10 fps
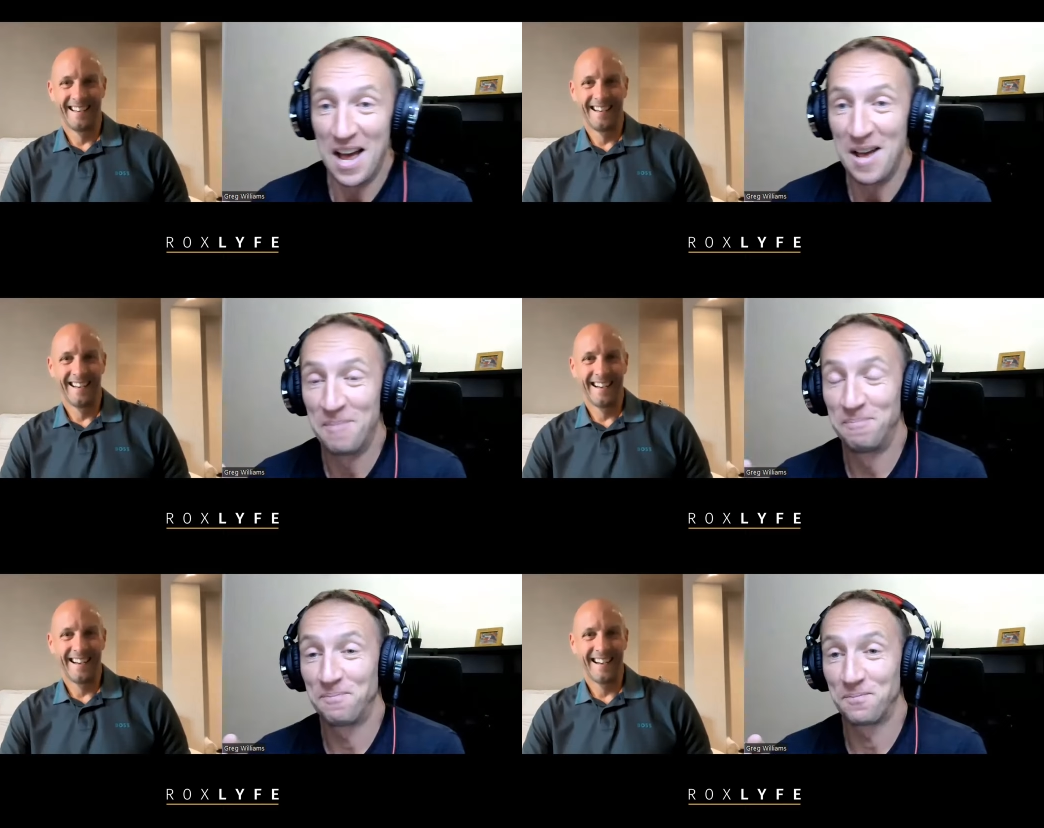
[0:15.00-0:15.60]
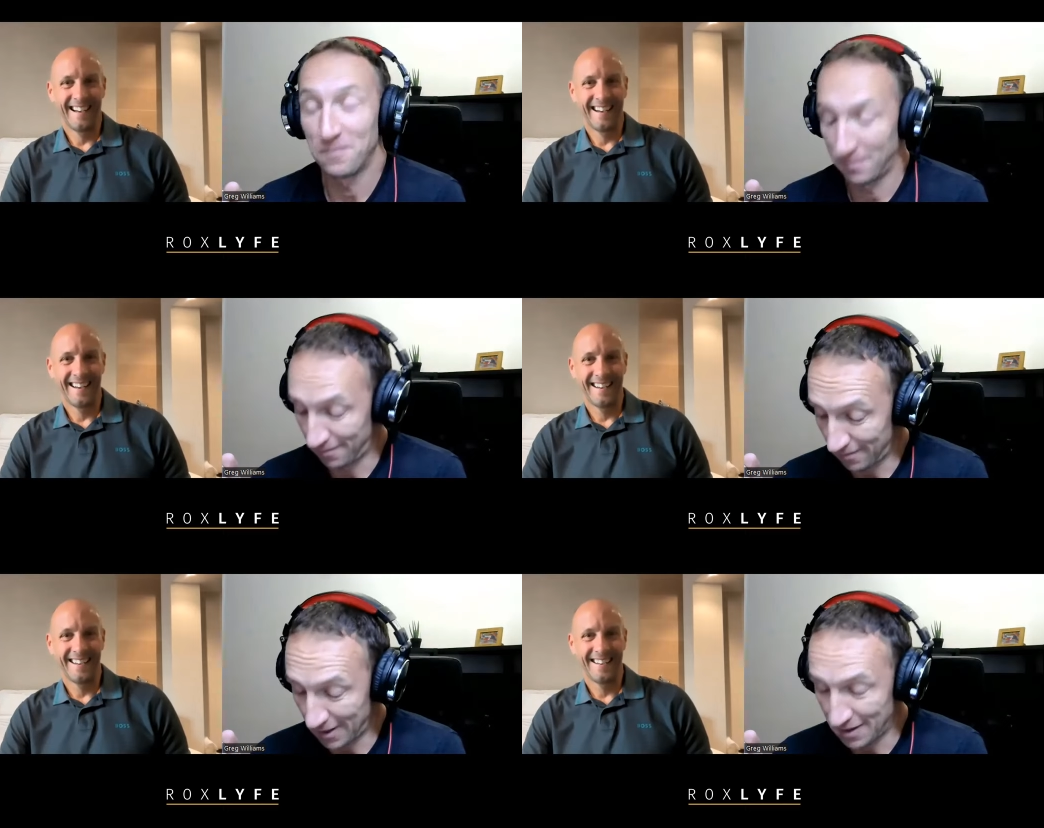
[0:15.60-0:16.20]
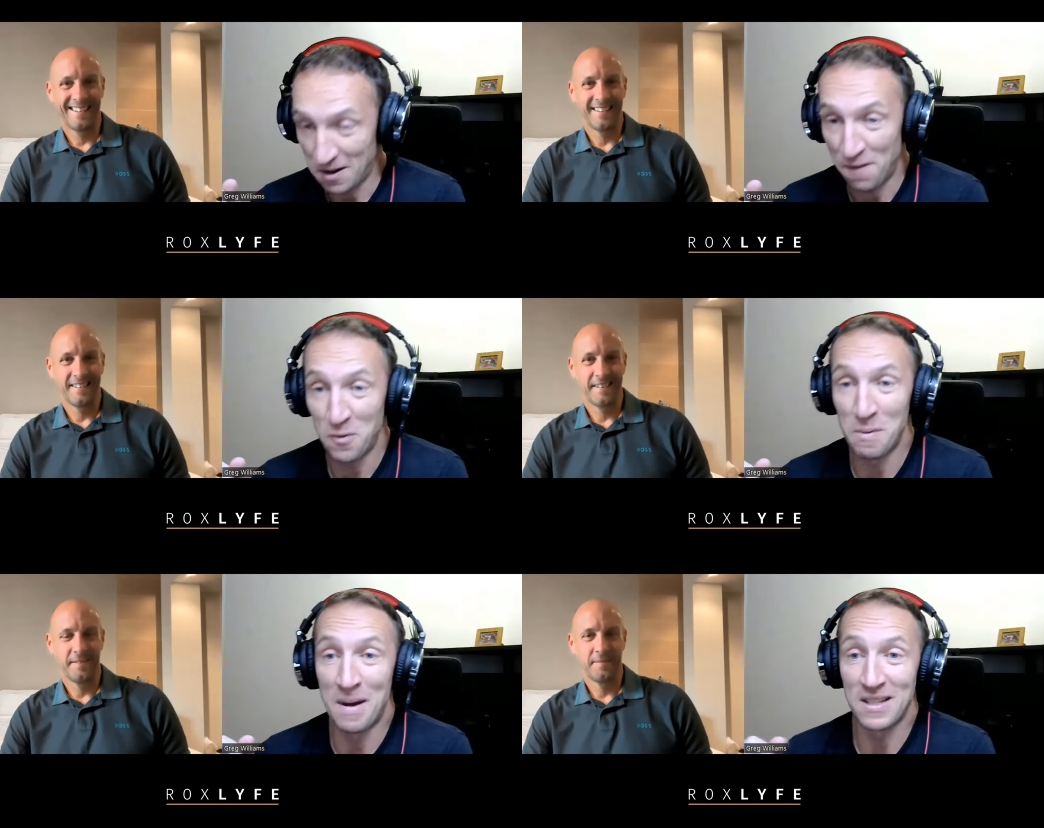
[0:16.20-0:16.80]
Speaker 1: Um, so I
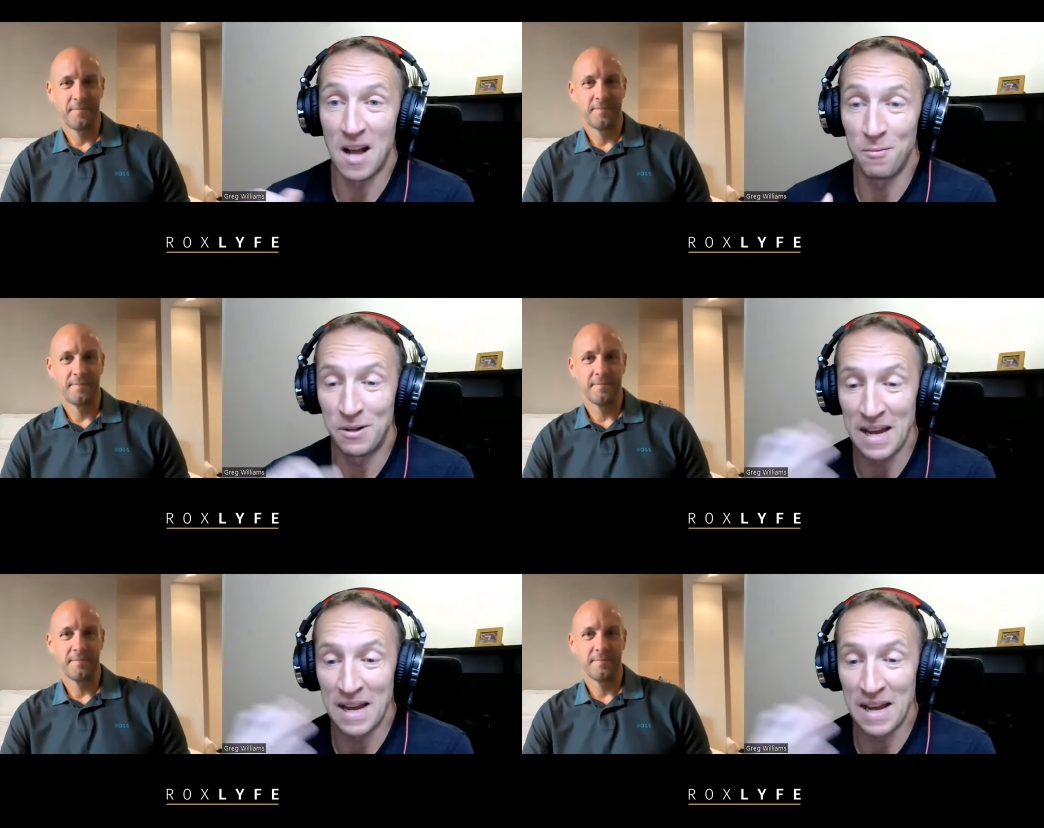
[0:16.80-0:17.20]
thought we might start.